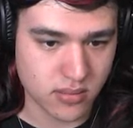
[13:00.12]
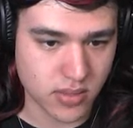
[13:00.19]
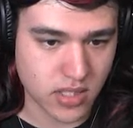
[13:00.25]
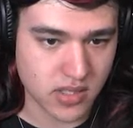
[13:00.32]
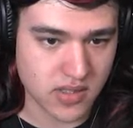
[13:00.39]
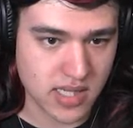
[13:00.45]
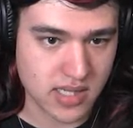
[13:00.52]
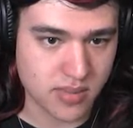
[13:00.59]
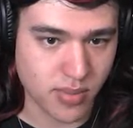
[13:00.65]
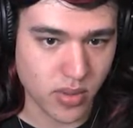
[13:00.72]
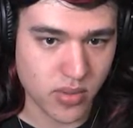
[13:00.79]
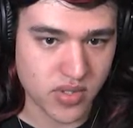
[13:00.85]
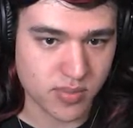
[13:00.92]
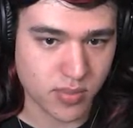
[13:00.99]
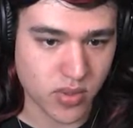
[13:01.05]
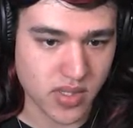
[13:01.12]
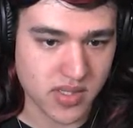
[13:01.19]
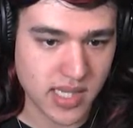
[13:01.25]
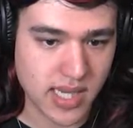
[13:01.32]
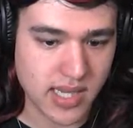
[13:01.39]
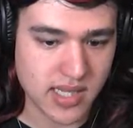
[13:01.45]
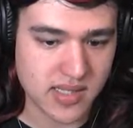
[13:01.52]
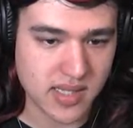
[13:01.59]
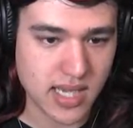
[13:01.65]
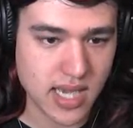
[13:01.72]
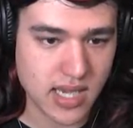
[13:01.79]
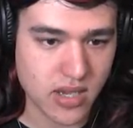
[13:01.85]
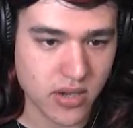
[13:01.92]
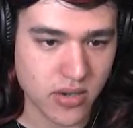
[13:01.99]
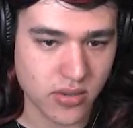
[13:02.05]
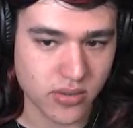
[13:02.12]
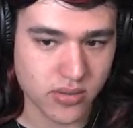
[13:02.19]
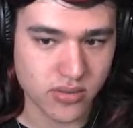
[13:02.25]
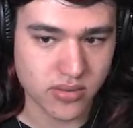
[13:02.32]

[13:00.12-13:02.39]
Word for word: Because that's bonus points. And there's a gecko!